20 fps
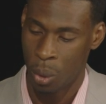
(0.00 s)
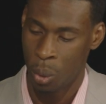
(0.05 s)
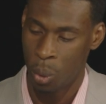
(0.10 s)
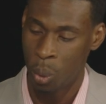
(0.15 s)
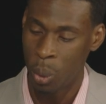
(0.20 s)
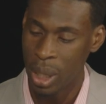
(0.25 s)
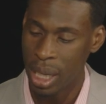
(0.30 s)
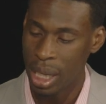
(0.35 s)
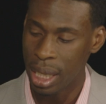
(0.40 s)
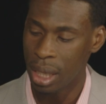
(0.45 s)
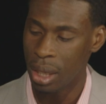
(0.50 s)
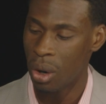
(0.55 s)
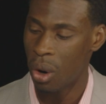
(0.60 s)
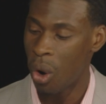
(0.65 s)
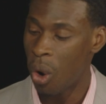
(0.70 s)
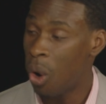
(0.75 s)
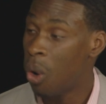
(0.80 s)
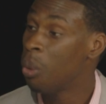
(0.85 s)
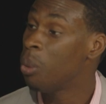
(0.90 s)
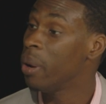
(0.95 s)
We
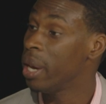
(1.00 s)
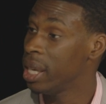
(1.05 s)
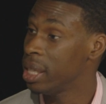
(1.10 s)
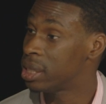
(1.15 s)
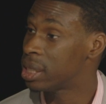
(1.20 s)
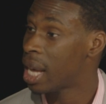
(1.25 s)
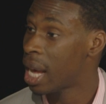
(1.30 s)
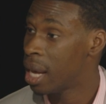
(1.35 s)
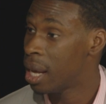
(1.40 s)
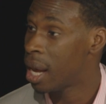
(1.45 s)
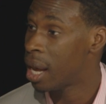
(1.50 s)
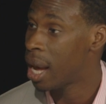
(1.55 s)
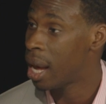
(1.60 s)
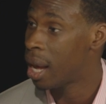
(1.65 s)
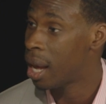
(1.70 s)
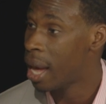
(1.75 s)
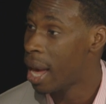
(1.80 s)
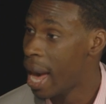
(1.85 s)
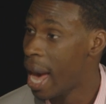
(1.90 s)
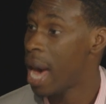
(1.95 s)
always
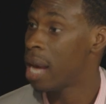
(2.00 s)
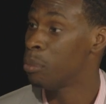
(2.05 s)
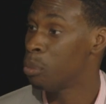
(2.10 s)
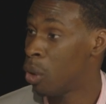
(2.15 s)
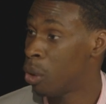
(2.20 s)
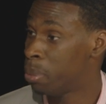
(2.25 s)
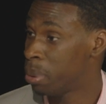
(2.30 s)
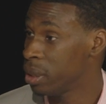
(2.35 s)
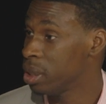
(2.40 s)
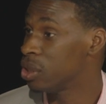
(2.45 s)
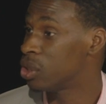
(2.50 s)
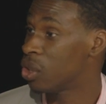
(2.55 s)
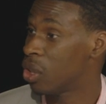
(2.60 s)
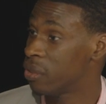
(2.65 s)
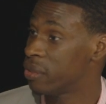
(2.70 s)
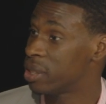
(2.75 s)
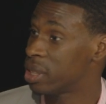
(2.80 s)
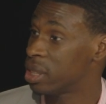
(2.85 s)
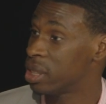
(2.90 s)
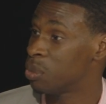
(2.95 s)
add more police
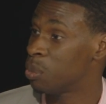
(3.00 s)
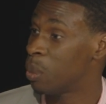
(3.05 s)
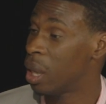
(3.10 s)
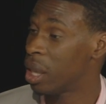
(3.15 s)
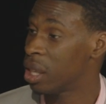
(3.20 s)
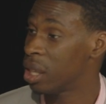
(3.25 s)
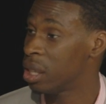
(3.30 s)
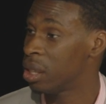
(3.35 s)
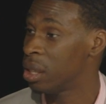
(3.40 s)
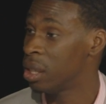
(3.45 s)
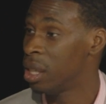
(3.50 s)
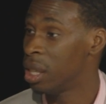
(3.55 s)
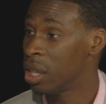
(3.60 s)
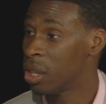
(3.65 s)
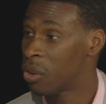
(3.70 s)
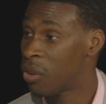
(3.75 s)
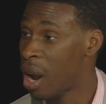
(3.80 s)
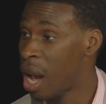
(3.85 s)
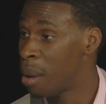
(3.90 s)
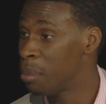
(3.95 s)
officers, whether
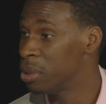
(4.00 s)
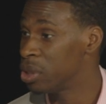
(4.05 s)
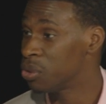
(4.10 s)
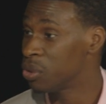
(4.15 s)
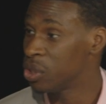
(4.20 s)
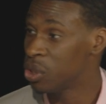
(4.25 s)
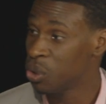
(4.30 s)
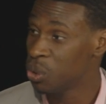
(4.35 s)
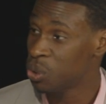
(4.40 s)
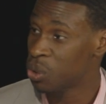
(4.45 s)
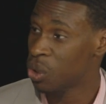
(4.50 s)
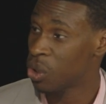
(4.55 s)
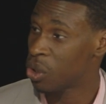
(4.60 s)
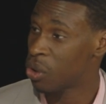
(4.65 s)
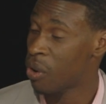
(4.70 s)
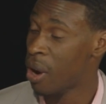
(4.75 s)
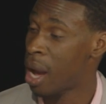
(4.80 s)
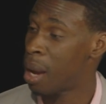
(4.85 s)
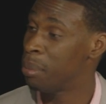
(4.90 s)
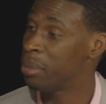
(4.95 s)
crime is reduced or
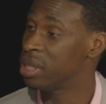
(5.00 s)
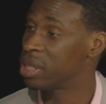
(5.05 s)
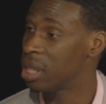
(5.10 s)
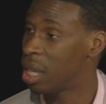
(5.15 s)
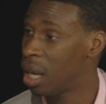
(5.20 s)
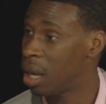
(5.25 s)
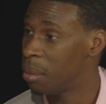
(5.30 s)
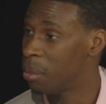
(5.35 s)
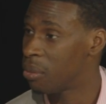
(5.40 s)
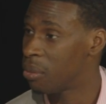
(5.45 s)
crime is up,